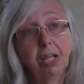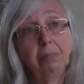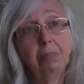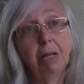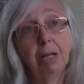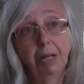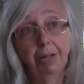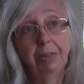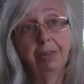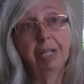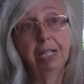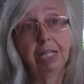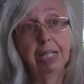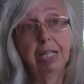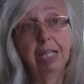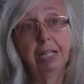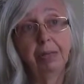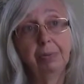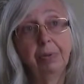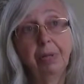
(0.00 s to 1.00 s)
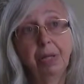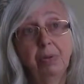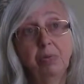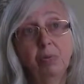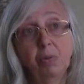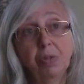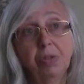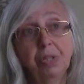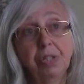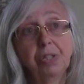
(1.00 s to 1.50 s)
but I think it
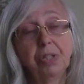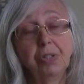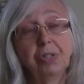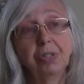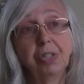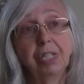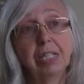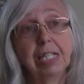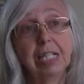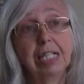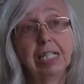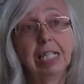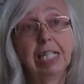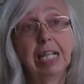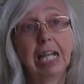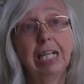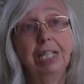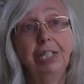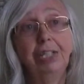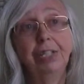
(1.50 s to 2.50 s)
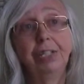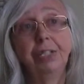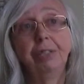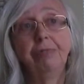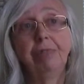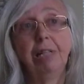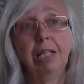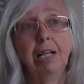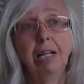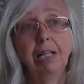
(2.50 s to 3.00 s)
was a sort of dedication,
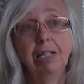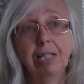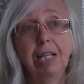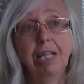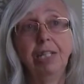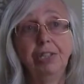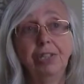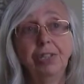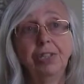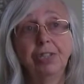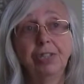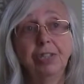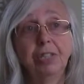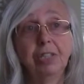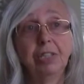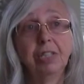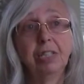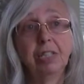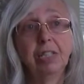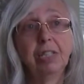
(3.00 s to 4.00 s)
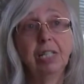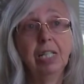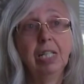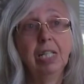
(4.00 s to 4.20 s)
realisation that